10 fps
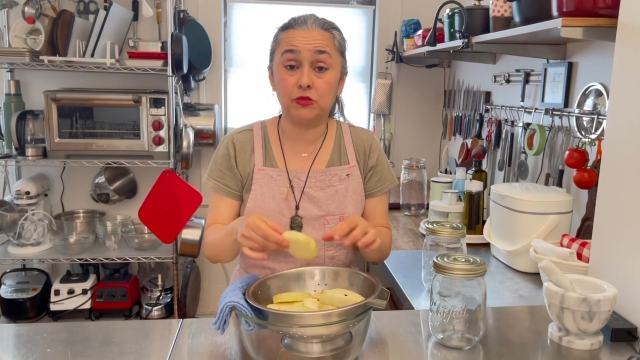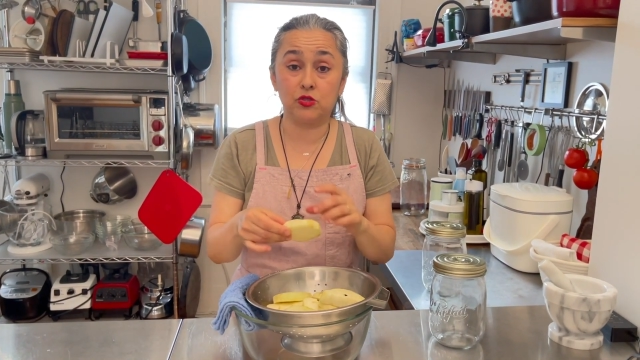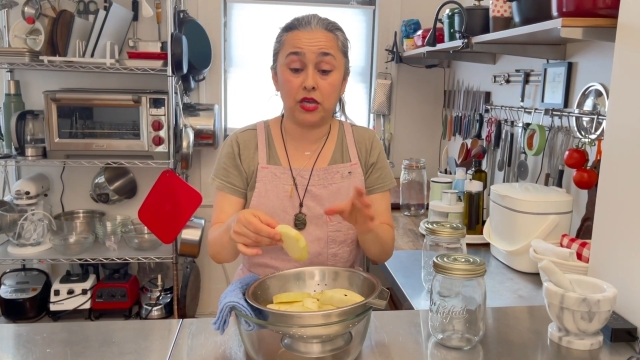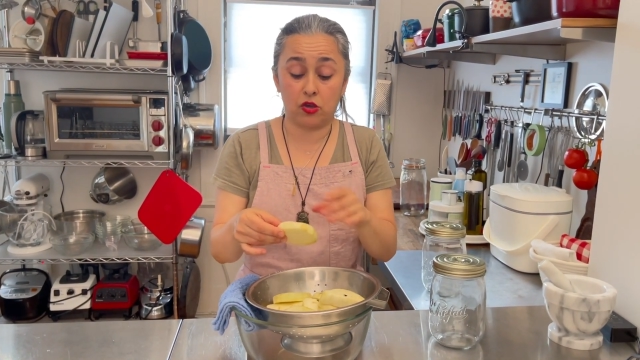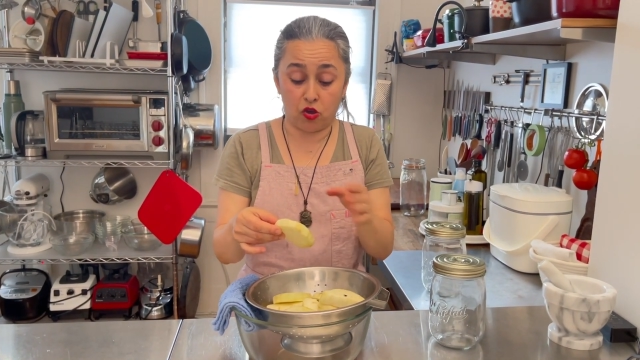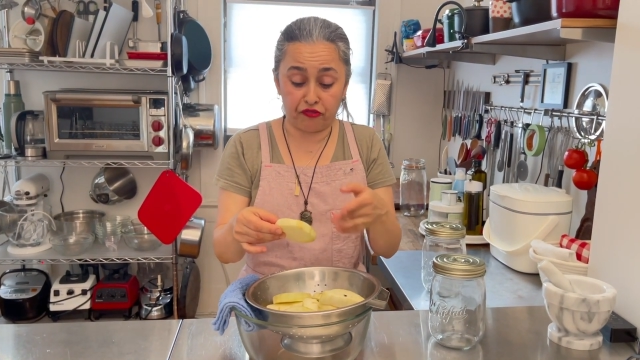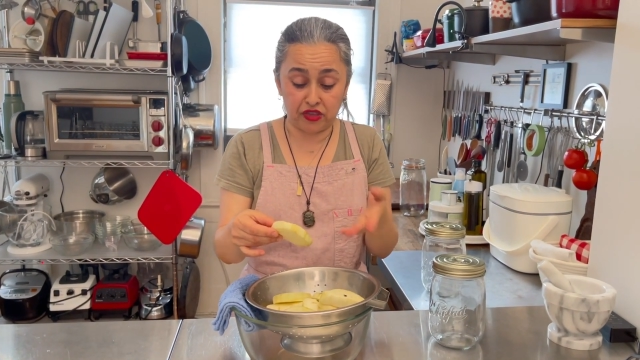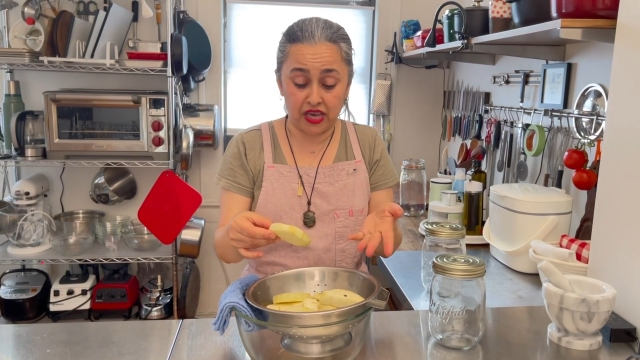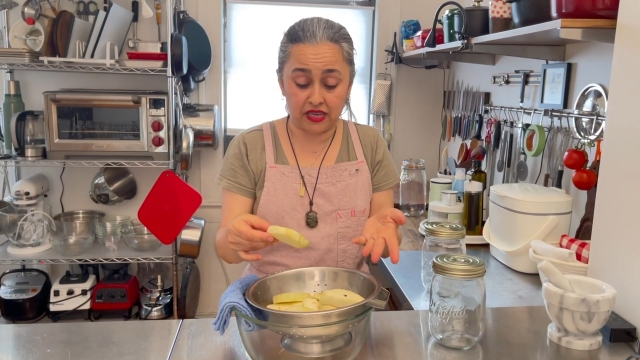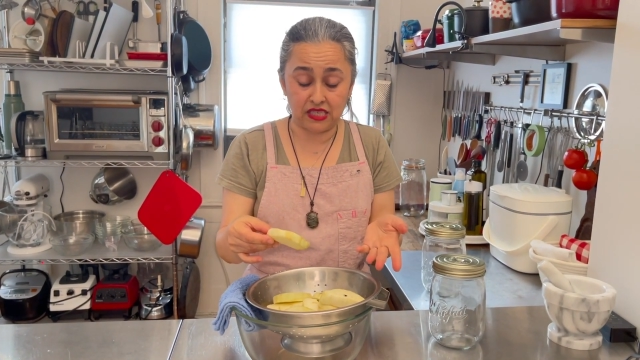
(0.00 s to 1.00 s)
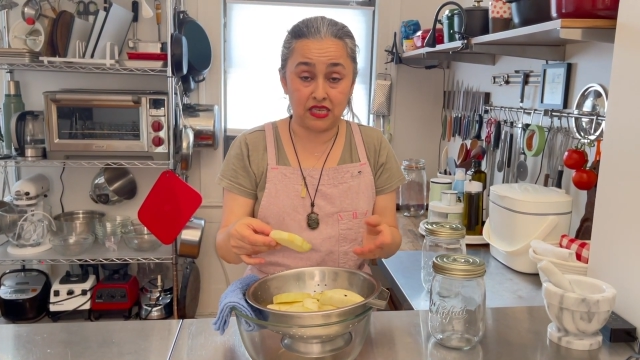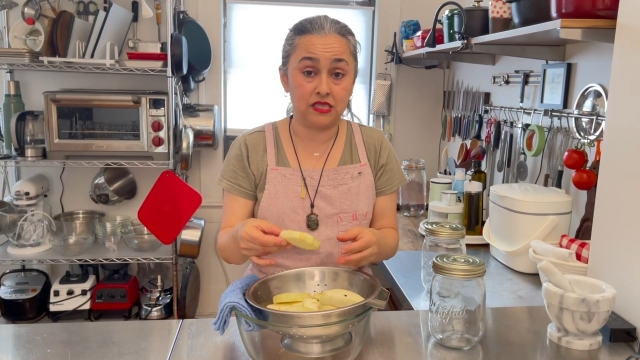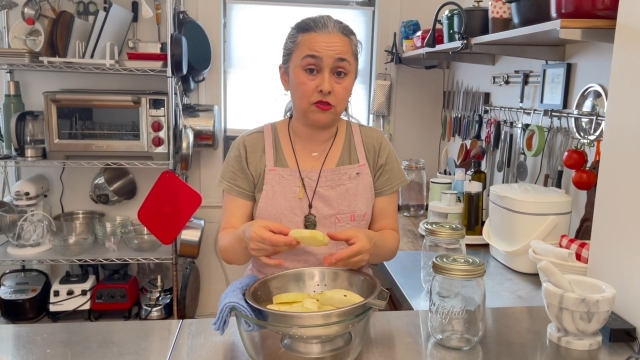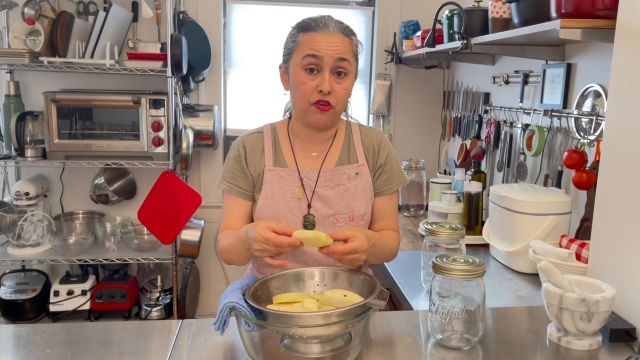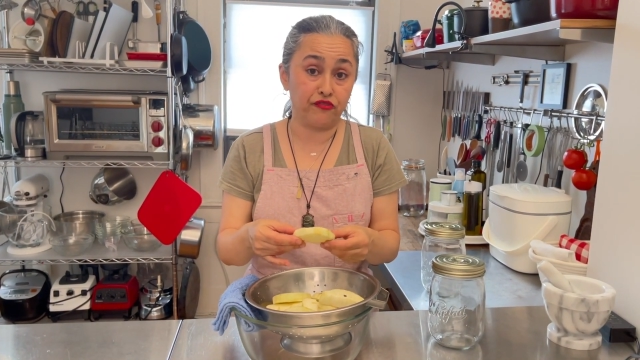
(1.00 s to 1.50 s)
to take off the
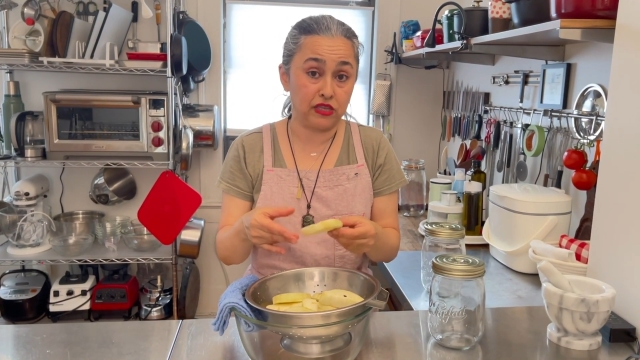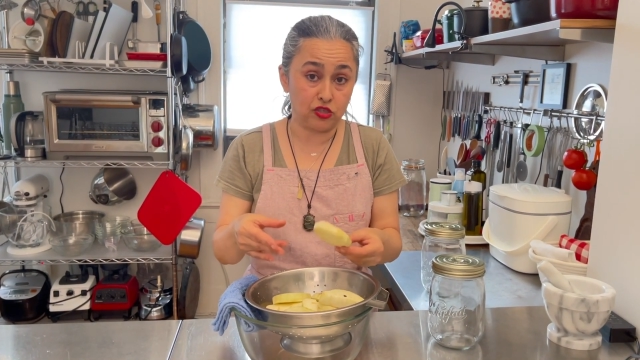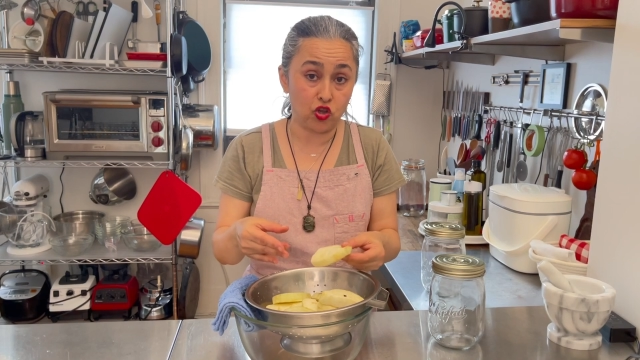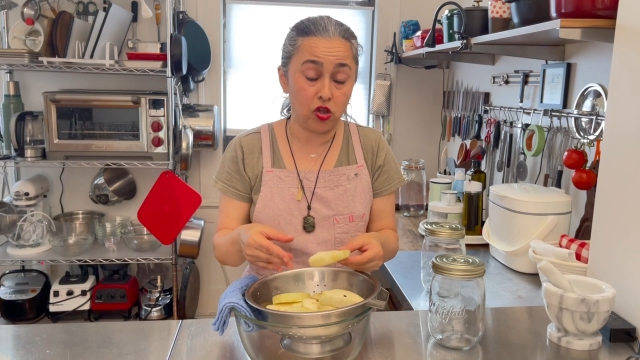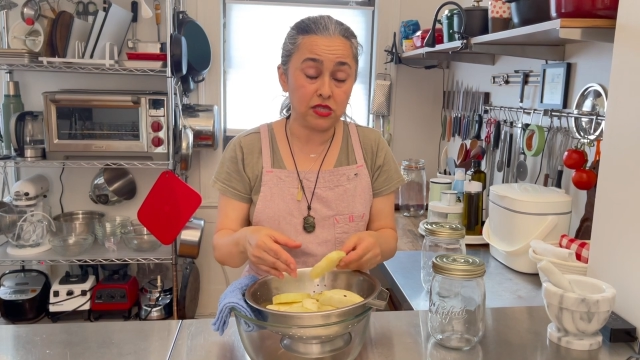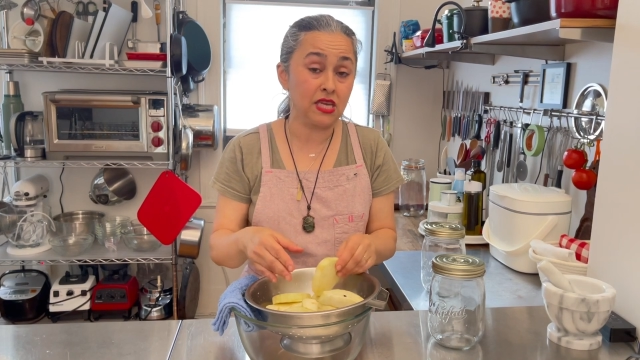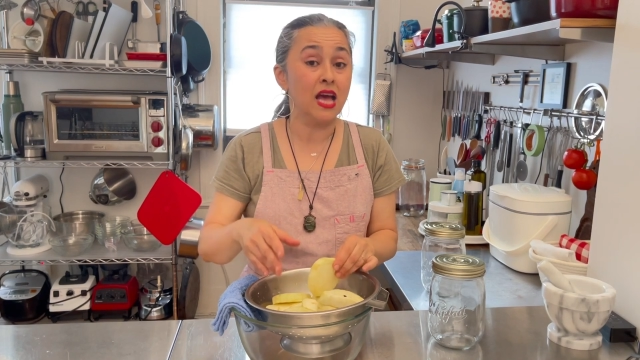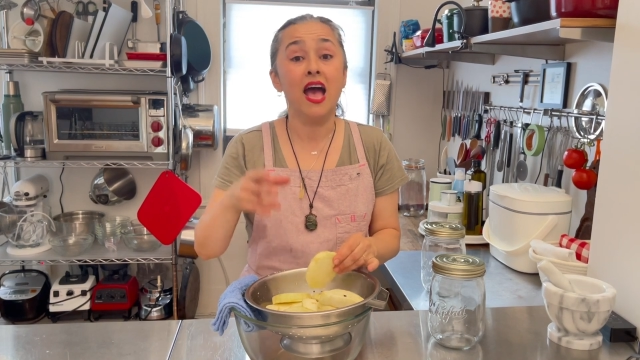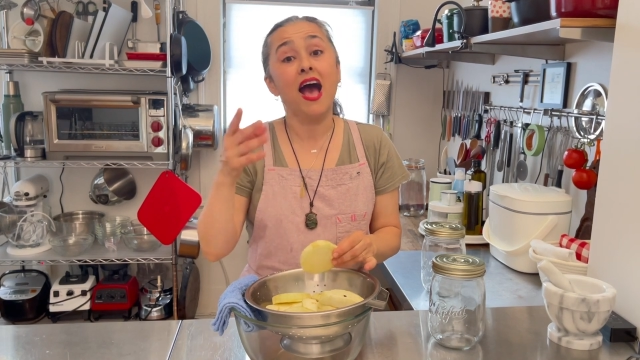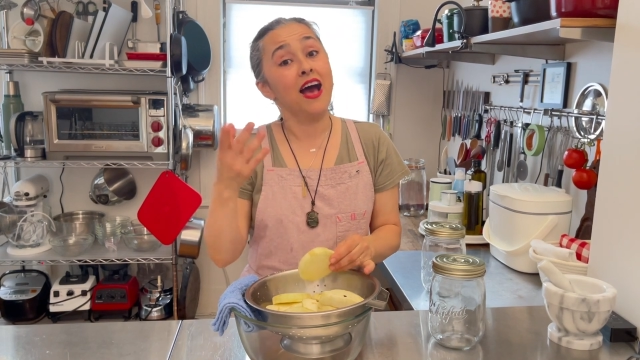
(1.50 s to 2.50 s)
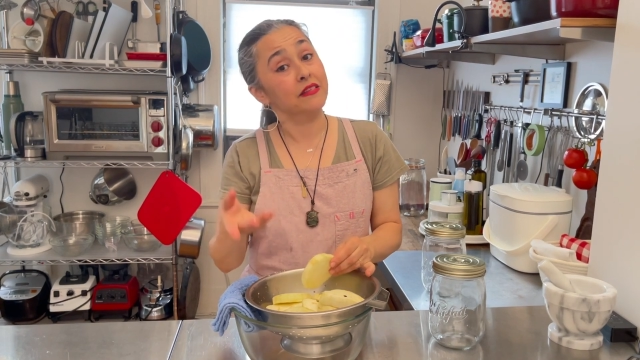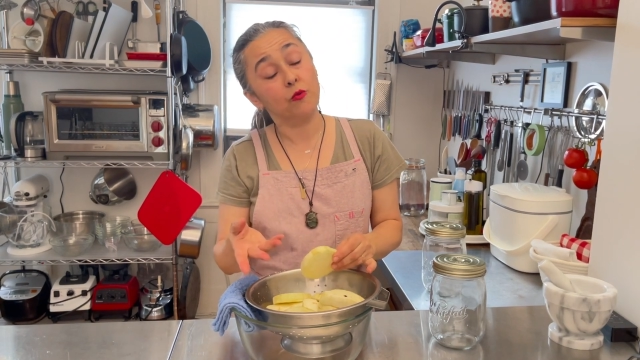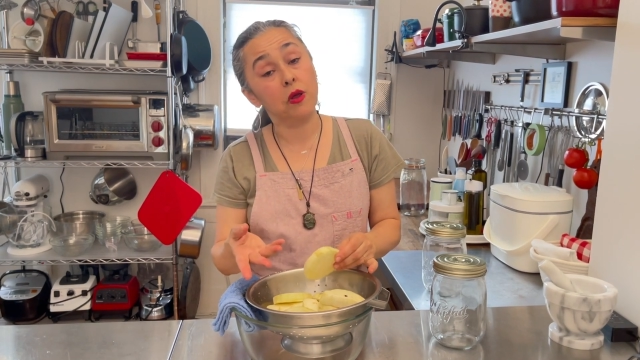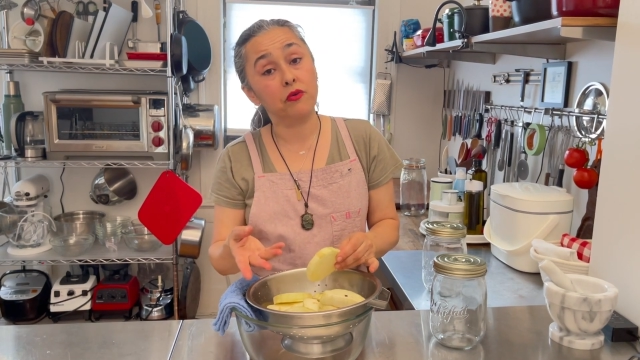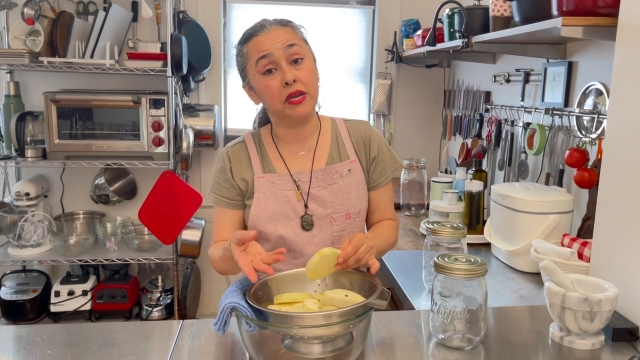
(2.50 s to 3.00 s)
excess of the salt and then
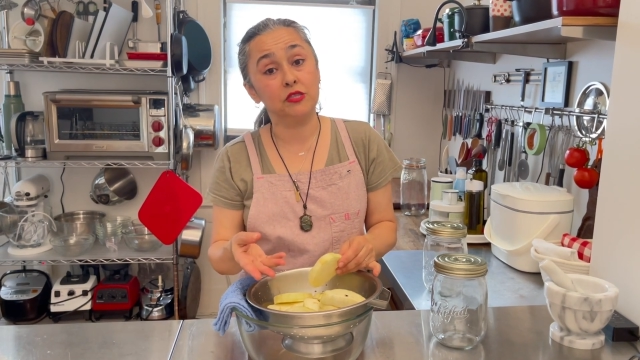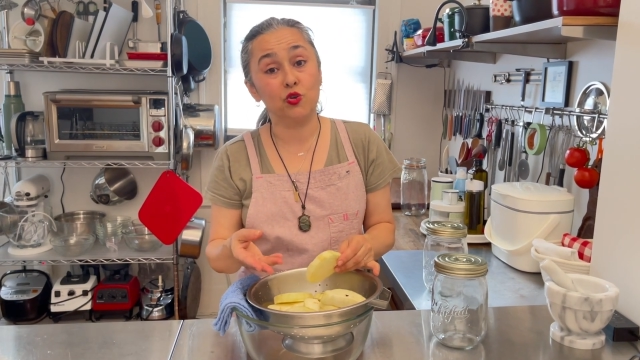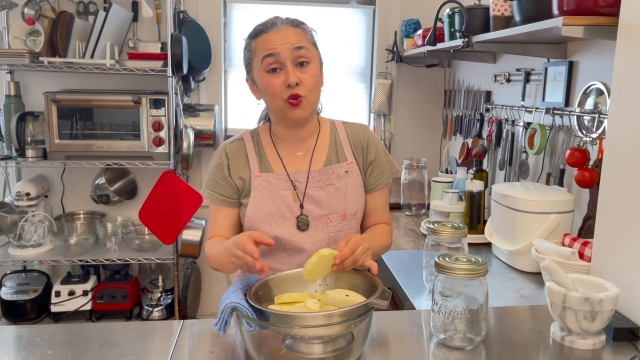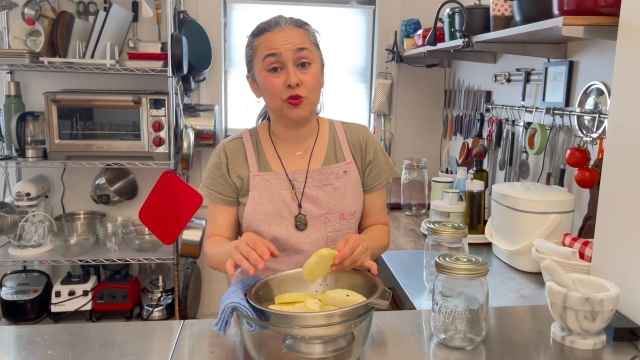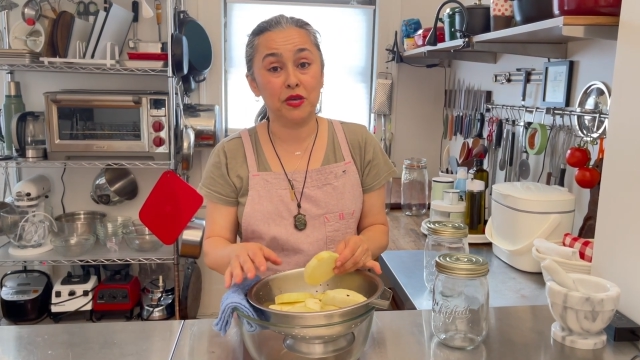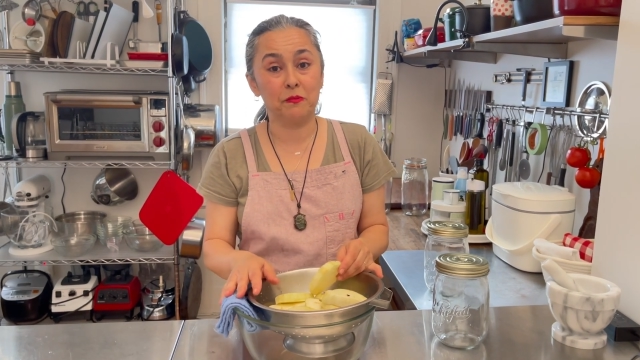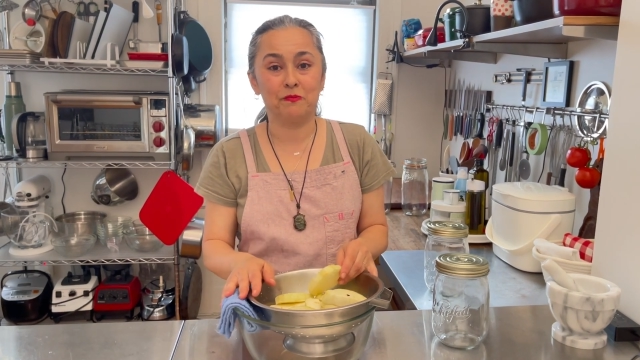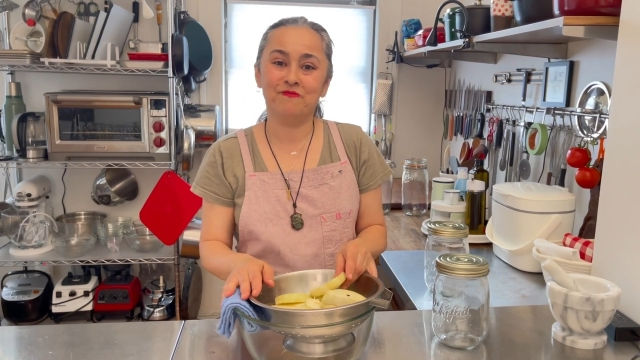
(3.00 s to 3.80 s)
we're ready to cook them.